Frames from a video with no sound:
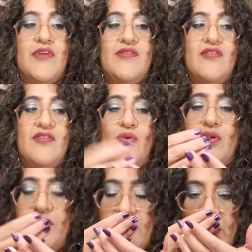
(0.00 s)
This is sort
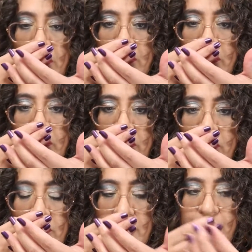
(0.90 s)
of a
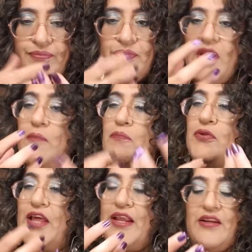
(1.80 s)

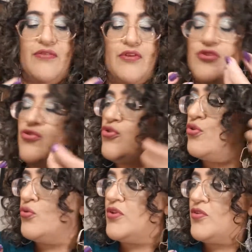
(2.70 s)
blend of the
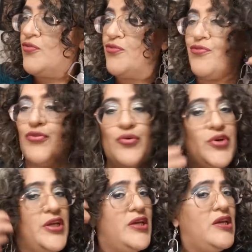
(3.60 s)
two. It's a
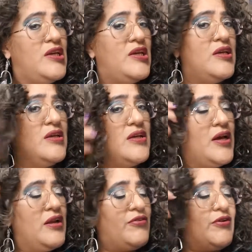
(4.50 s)
fruity, kind